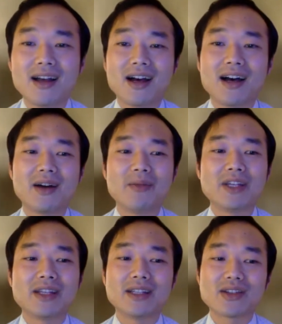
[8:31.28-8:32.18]

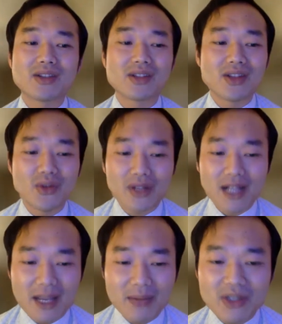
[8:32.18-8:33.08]
In addition to Youth
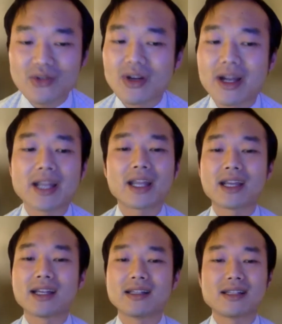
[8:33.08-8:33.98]
Climate Strike
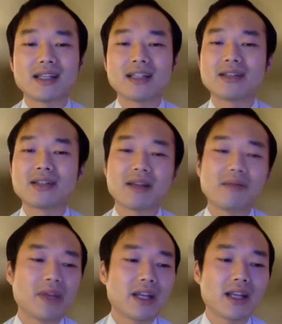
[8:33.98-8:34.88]
and
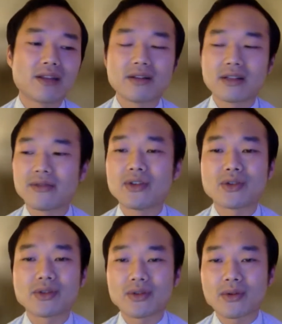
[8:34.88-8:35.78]
many other
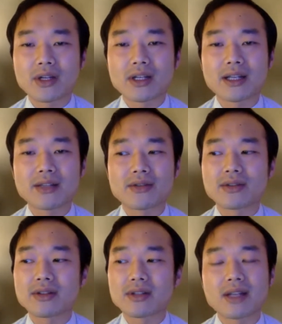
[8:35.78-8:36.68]
individuals and organizers,
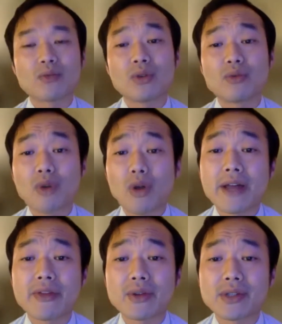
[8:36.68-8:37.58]
and we'll roll
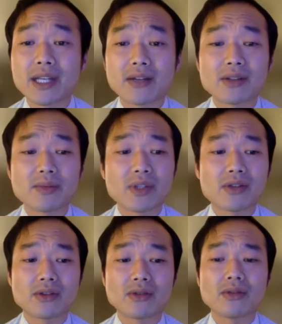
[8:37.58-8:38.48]
out those announcements
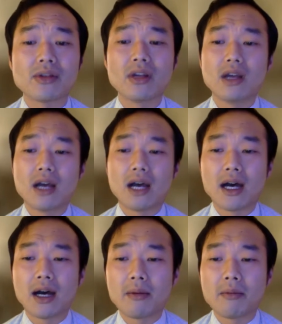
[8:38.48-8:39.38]
soon.
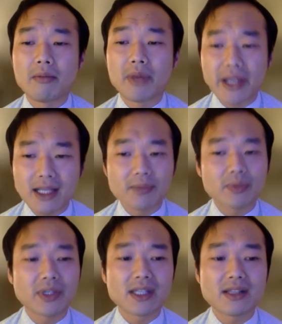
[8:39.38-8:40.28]
But yes,
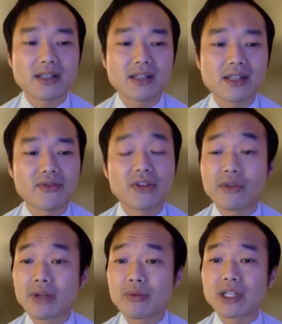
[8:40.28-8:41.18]
please feel
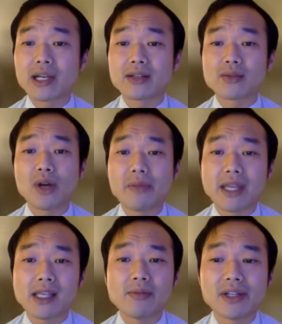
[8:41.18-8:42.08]
free to reach out as well. My
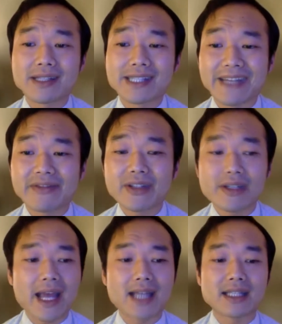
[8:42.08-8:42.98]
email is
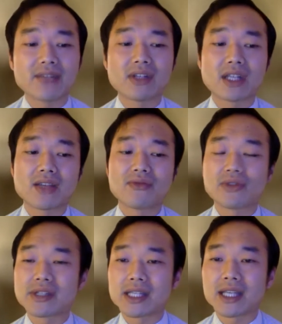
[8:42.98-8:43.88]

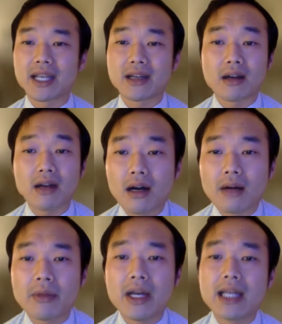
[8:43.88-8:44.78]

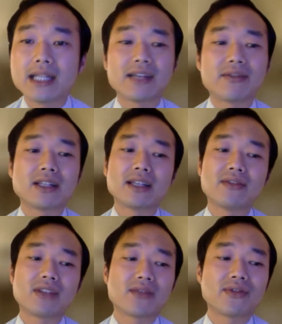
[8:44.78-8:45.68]
david@davidkimforca.com,
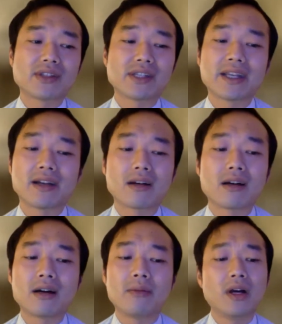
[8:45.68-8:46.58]

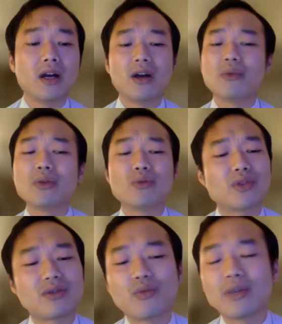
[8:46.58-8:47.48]
david@davidkimforca.com. We
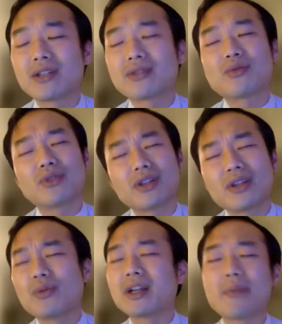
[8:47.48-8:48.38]
just really
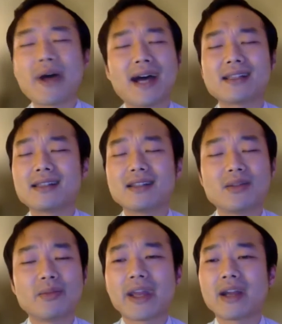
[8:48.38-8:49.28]
want to pass single
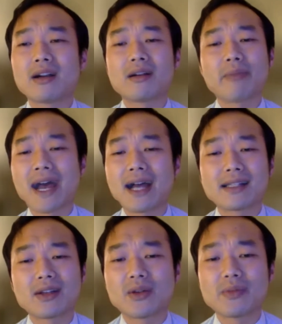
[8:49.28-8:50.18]
payer,
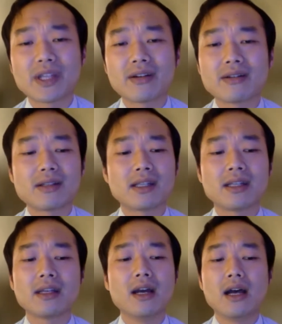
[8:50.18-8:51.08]
pass homes
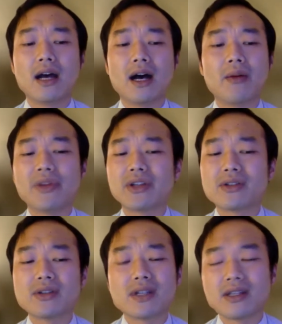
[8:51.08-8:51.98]
guarantee. There's
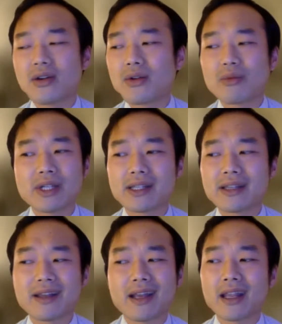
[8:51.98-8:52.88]
no reason
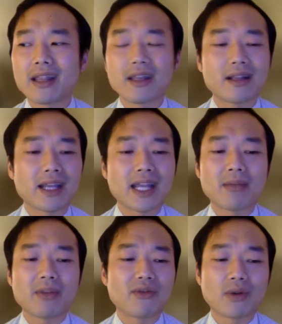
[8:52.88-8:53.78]
that anything like
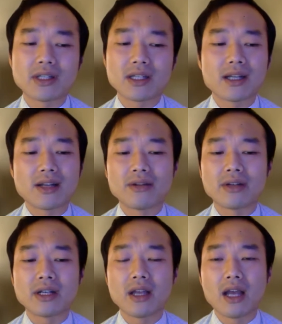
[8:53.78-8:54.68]
AB
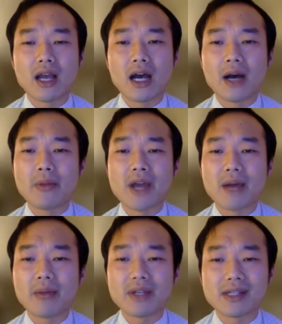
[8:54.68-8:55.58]
1400
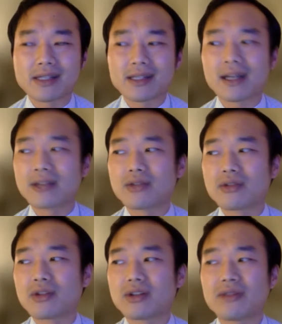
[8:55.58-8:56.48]
not being discussed
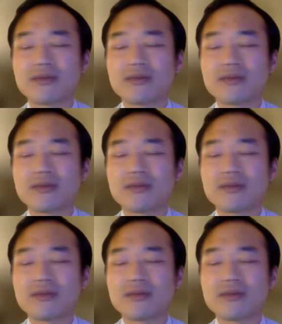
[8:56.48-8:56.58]
should have